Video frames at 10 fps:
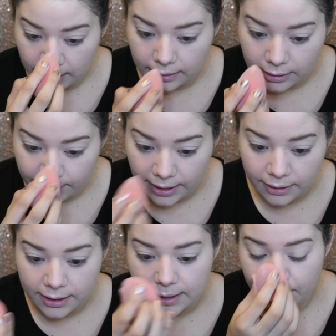a little bit on
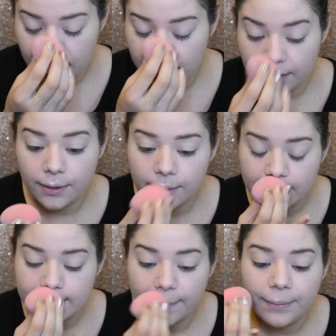the tip of the
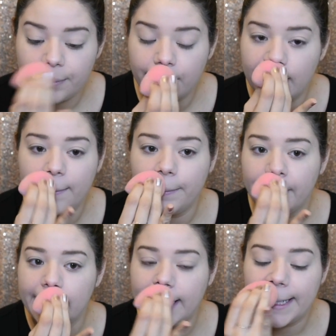nose, and
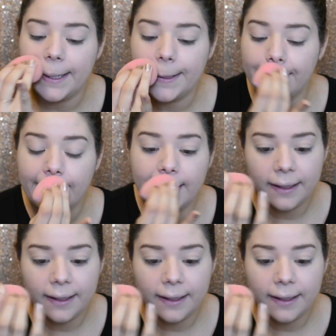blend that out,